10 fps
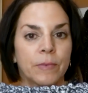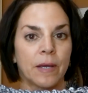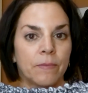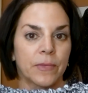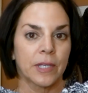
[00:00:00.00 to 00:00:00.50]

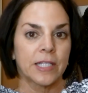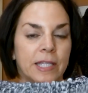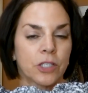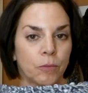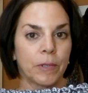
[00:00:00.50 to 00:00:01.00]
because um,
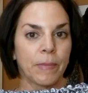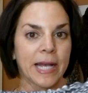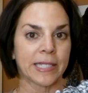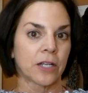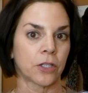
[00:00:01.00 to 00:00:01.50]
this will be
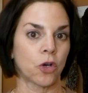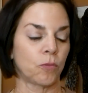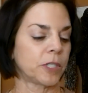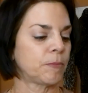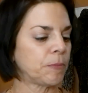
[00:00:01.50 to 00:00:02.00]
passed out to the
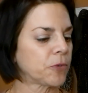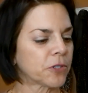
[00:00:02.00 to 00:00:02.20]
homeless people.